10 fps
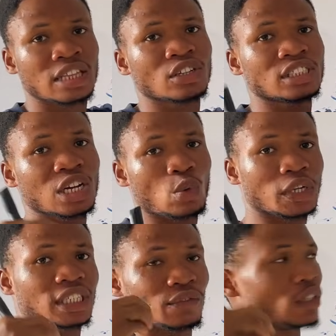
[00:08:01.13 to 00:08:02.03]
Let us take
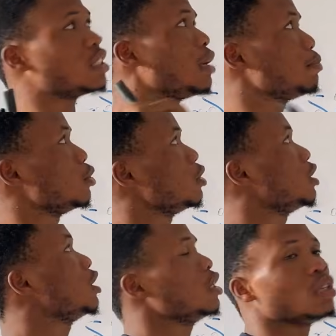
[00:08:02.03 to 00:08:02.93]
water, for example.
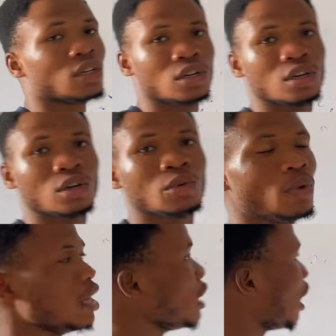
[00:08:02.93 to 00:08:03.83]

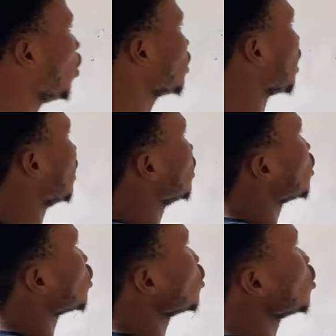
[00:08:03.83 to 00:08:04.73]
When our water
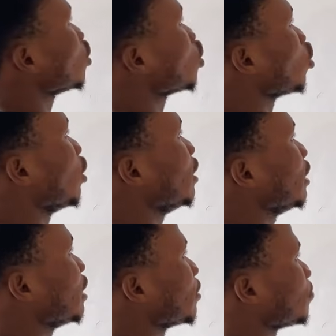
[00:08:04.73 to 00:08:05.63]
is
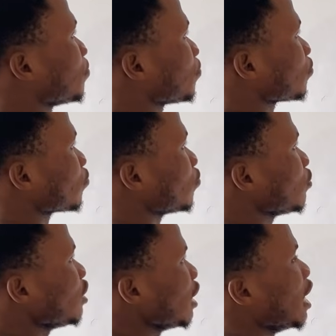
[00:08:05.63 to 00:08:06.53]
solid
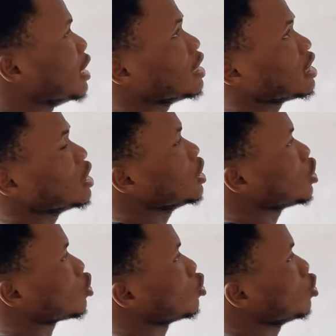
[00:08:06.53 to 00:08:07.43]
and it
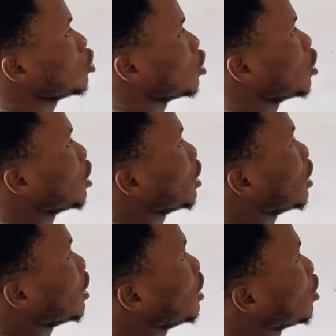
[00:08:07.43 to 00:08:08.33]
changes to
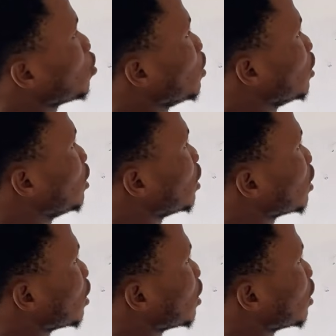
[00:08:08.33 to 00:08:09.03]
liquid,